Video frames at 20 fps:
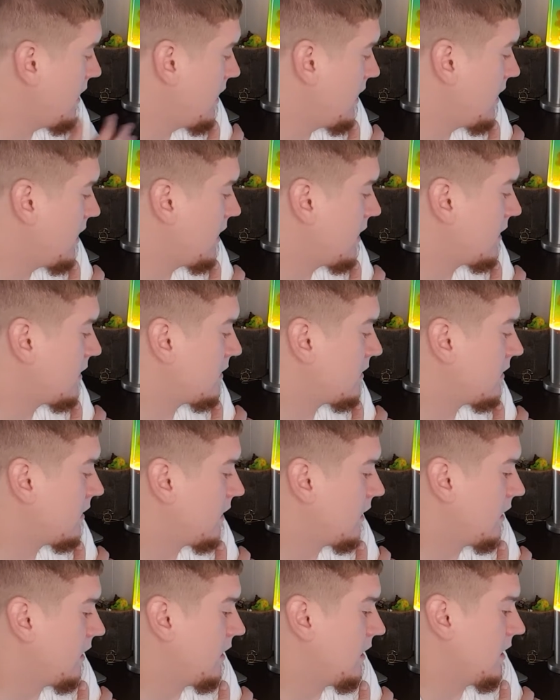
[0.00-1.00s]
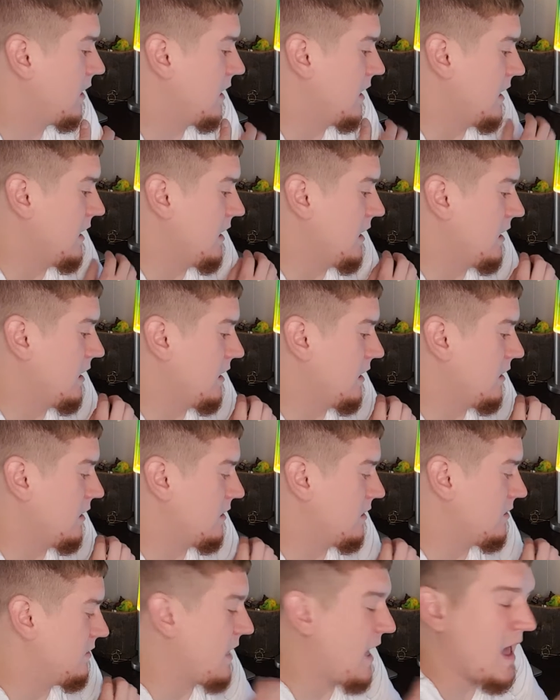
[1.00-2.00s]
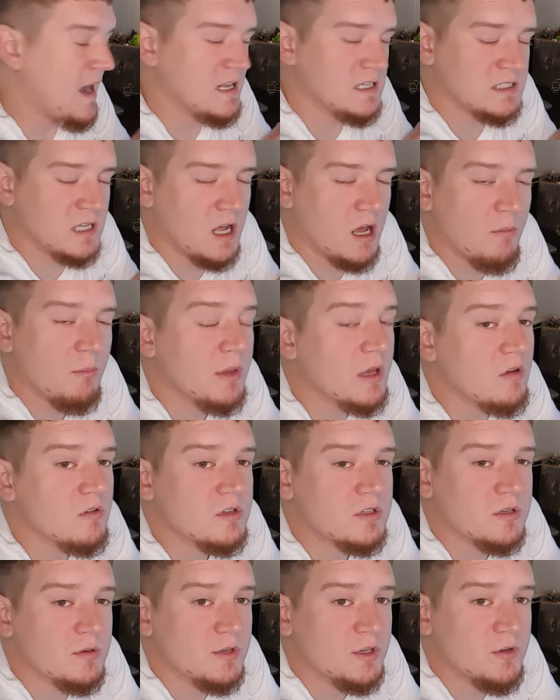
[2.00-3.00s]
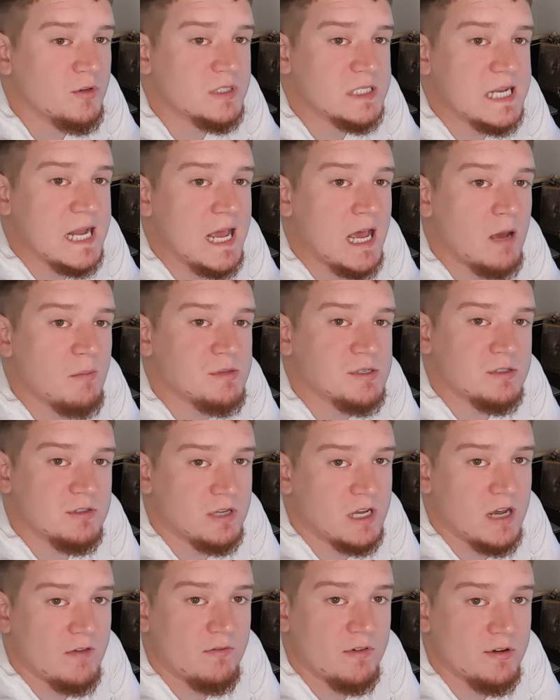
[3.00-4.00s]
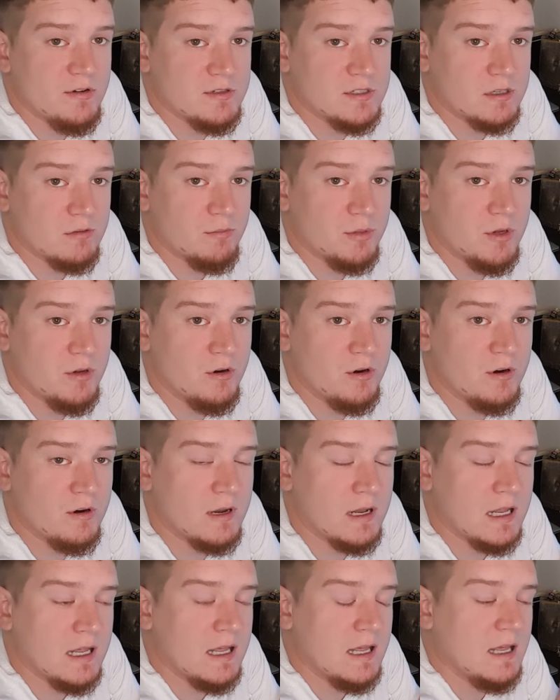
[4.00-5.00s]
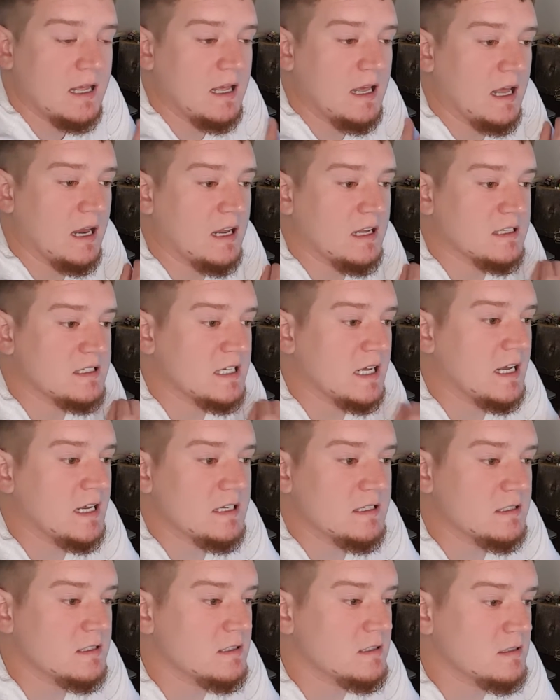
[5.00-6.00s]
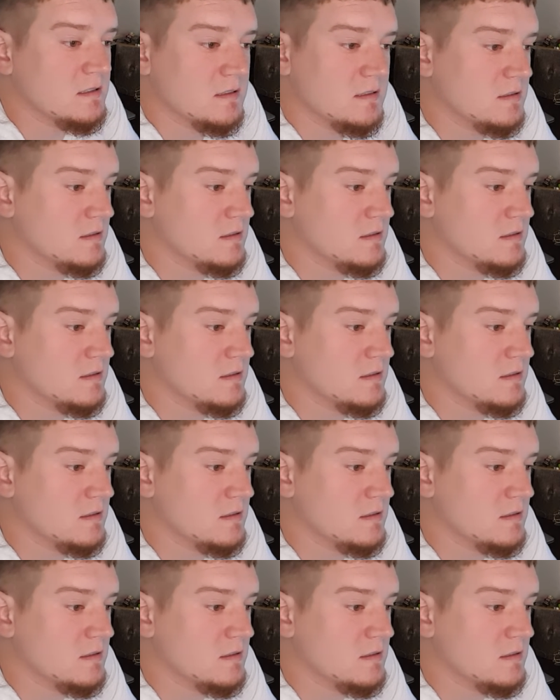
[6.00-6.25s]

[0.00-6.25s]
and that is not built to use an app, so you have to use a computer, and it takes